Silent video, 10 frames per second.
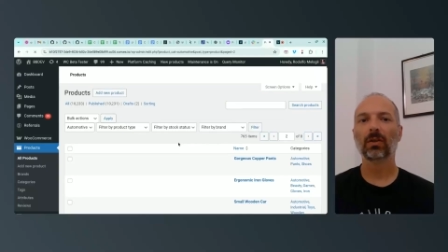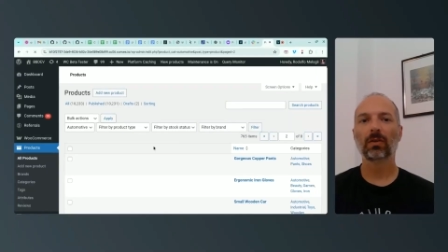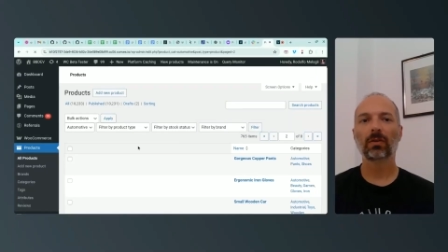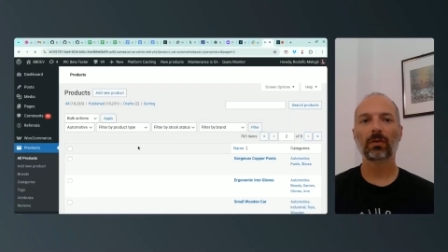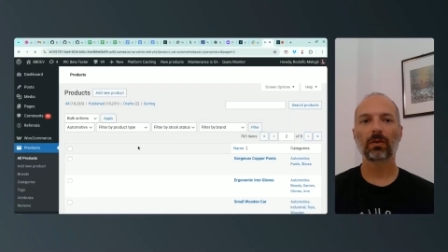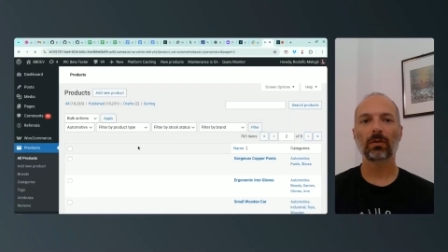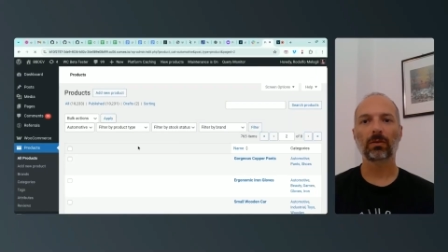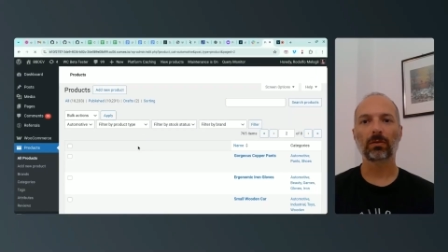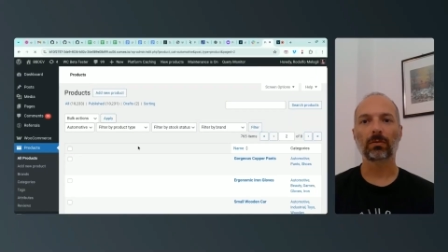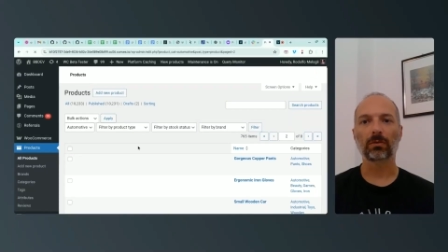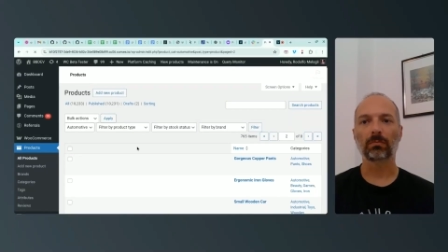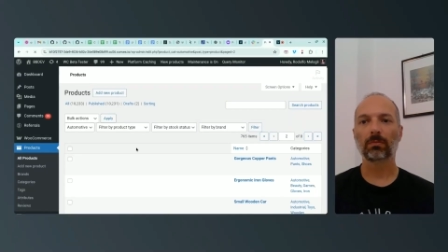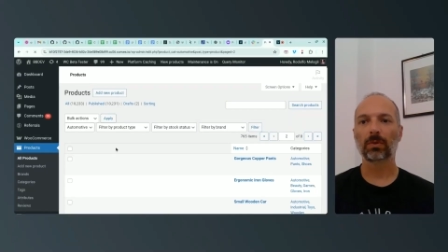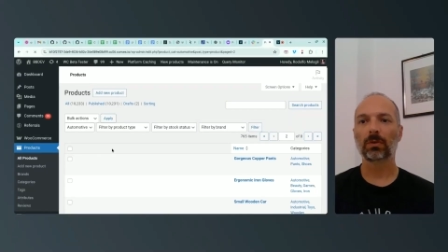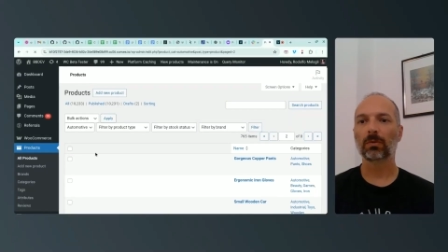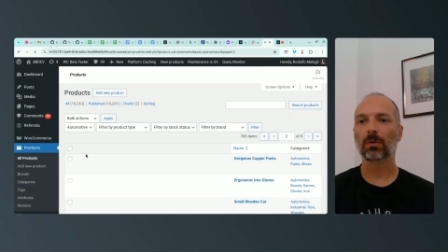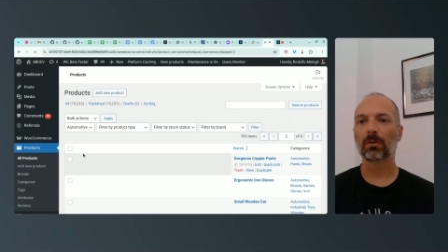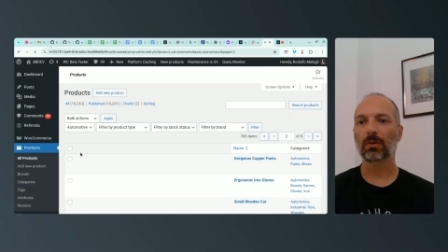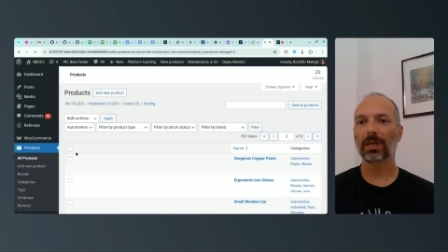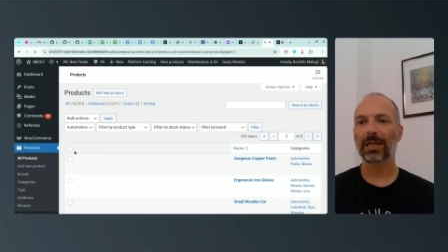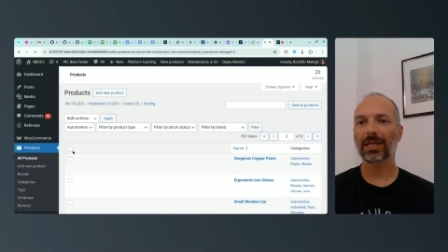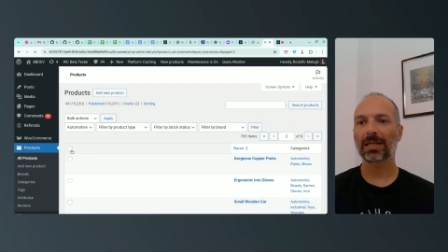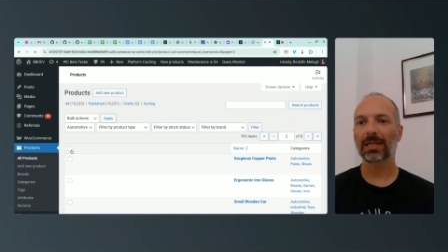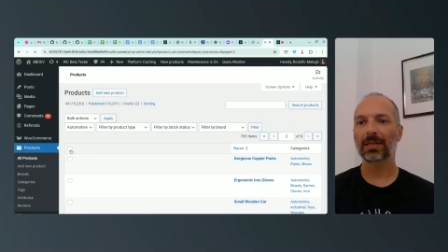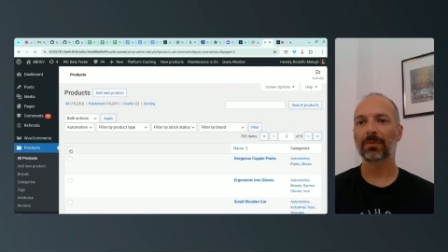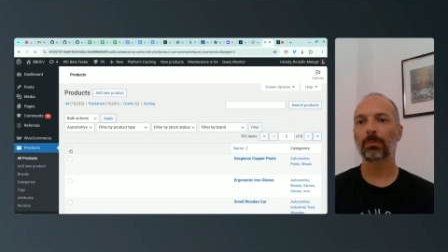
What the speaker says: So you go and